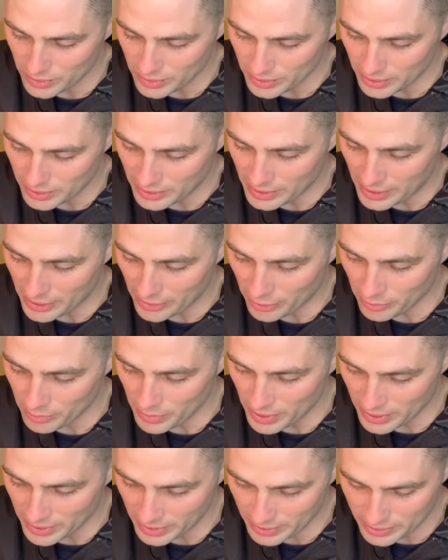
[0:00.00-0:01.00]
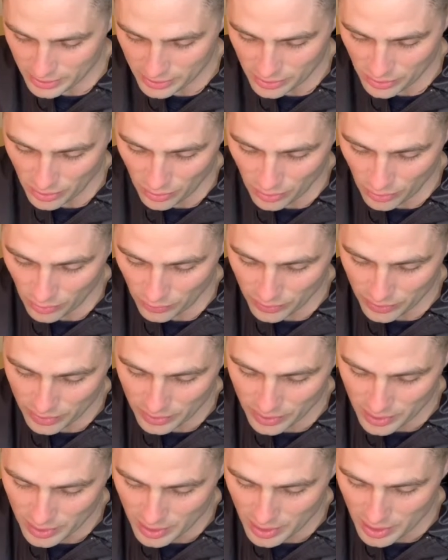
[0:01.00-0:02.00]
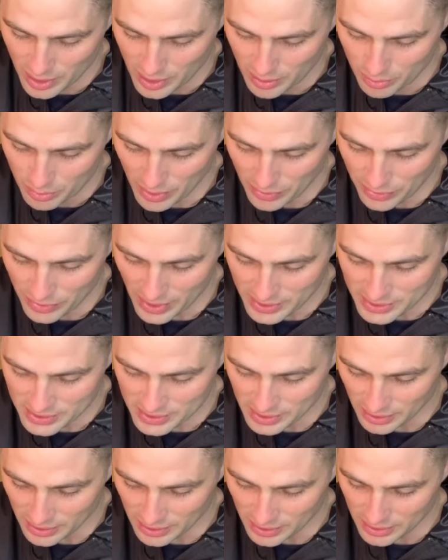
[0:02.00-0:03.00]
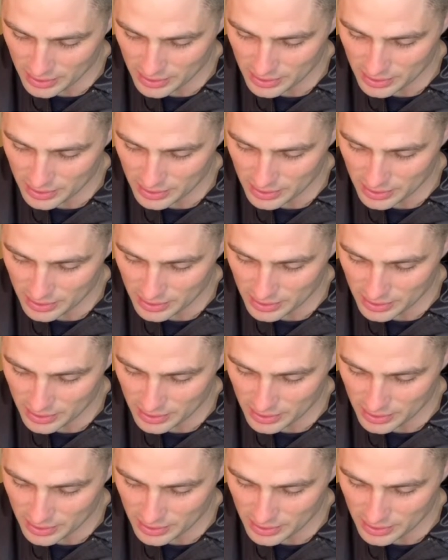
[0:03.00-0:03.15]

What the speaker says: in Aramaic called Bethesda,